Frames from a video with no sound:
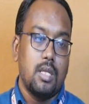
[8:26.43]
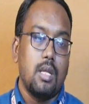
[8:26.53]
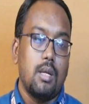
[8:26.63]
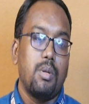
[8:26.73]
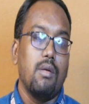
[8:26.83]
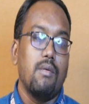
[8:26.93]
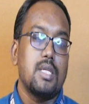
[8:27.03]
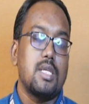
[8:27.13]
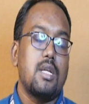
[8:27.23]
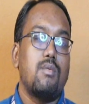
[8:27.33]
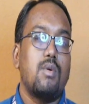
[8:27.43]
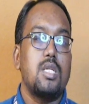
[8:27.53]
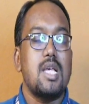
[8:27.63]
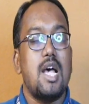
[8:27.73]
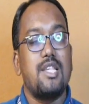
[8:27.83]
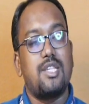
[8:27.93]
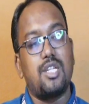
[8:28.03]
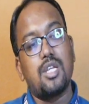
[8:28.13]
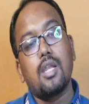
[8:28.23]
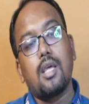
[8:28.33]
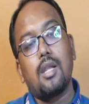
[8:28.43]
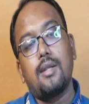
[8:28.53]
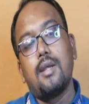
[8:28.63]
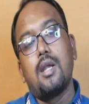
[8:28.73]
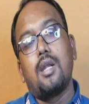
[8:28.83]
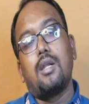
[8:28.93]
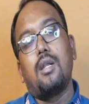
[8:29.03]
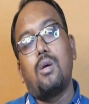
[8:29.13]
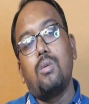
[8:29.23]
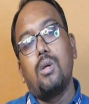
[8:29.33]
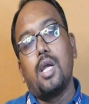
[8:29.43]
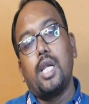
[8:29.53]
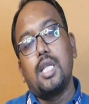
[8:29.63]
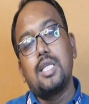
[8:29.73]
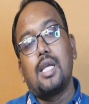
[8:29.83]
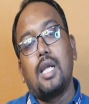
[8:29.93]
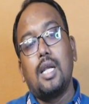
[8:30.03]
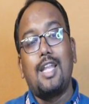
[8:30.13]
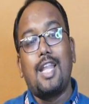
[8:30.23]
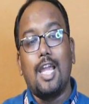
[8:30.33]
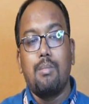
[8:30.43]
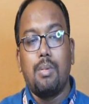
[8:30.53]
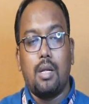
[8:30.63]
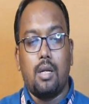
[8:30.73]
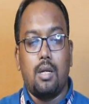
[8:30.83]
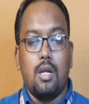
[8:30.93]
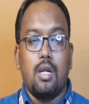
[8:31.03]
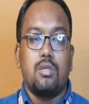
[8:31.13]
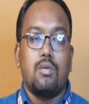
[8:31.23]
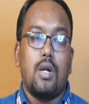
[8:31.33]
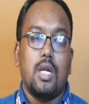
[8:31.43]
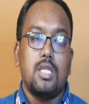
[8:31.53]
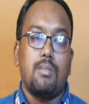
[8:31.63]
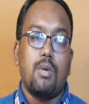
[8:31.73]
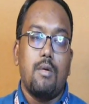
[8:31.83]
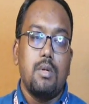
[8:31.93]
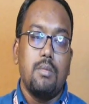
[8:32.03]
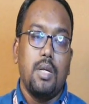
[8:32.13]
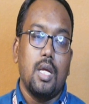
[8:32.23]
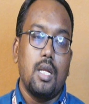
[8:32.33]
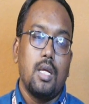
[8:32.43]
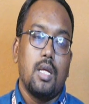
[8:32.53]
The previous error was assertion error, now it is type error. So what is the problem here?